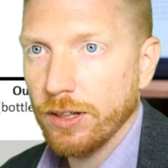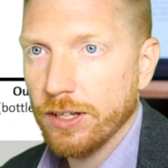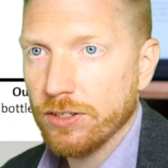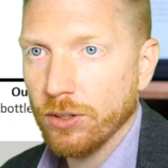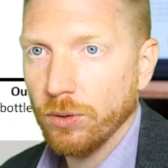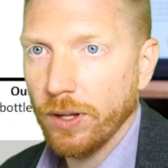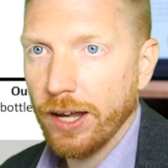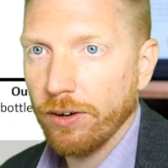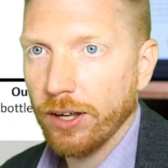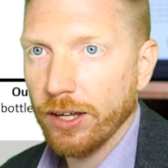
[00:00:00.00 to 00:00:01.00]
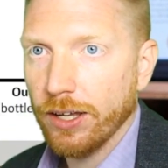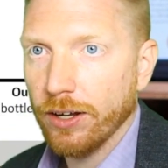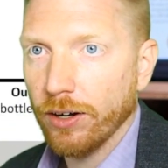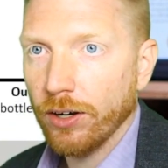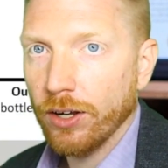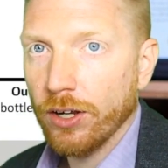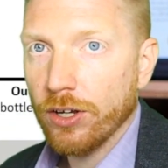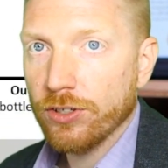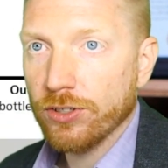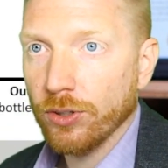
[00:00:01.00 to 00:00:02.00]
this whole area here.
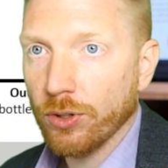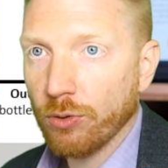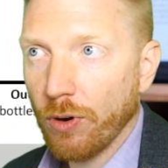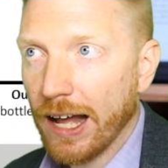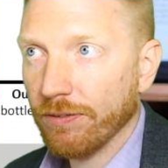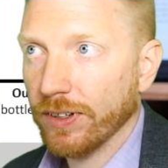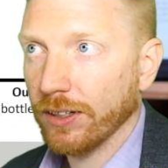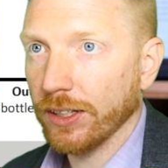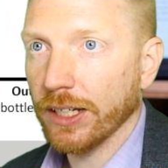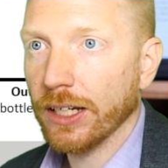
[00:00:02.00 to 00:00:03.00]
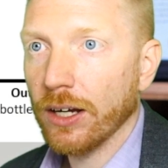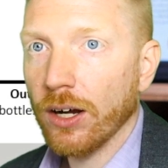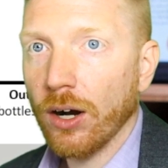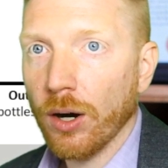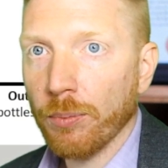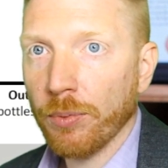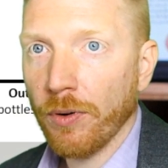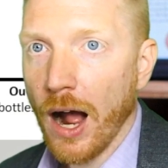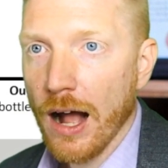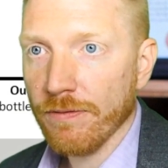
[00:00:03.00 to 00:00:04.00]
So graphically, our
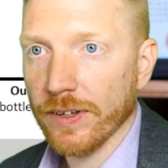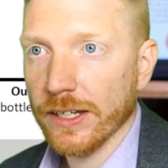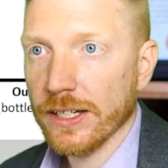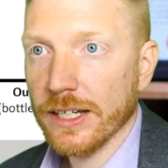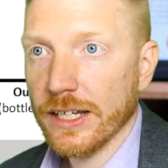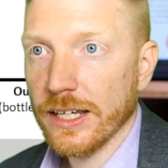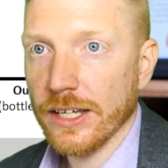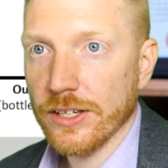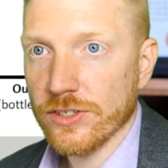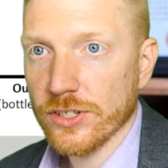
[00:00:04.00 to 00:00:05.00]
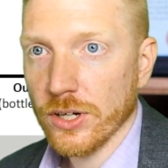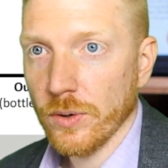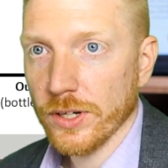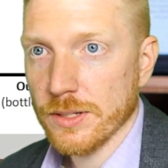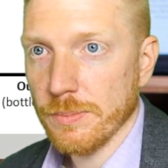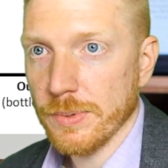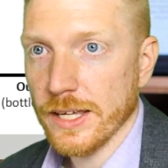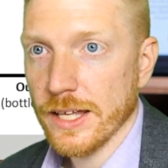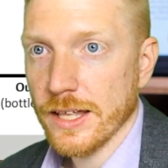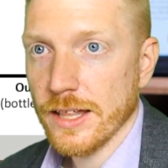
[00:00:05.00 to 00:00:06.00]
profit is going to
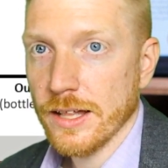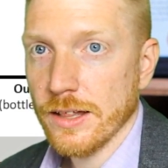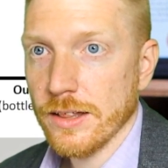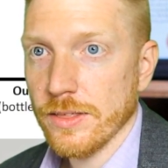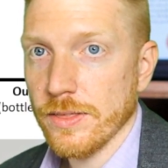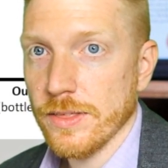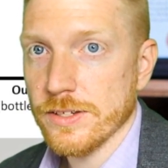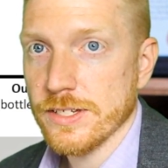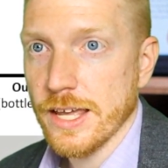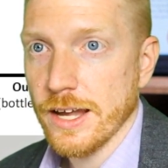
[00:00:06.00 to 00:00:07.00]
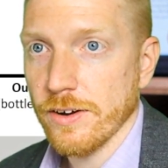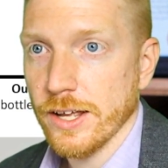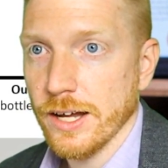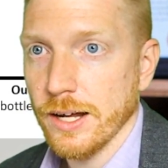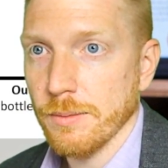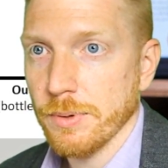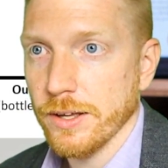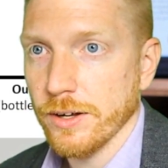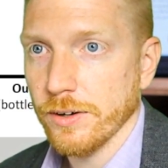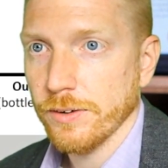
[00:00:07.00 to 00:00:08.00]
be this area up
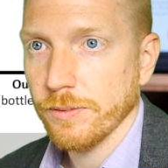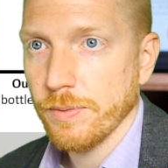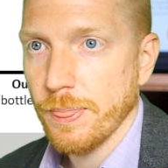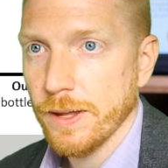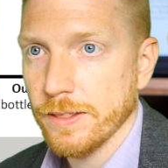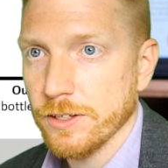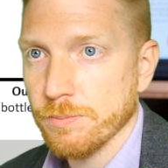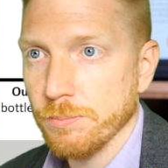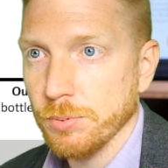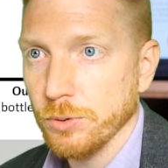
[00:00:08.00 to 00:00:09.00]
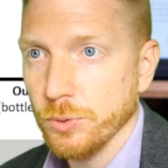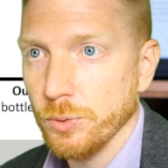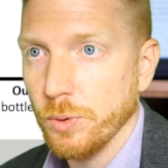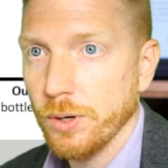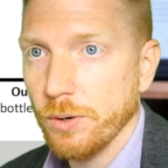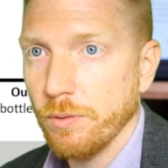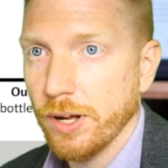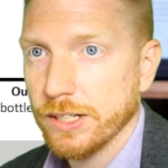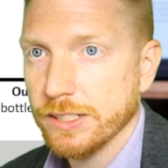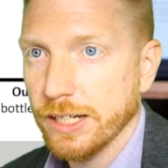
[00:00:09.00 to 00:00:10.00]
here, like this blue
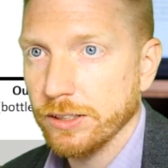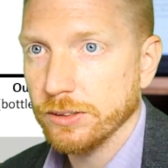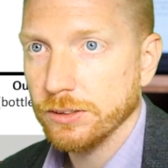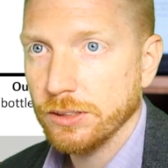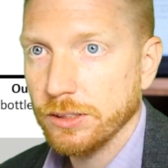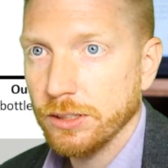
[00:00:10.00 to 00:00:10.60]
rectangle.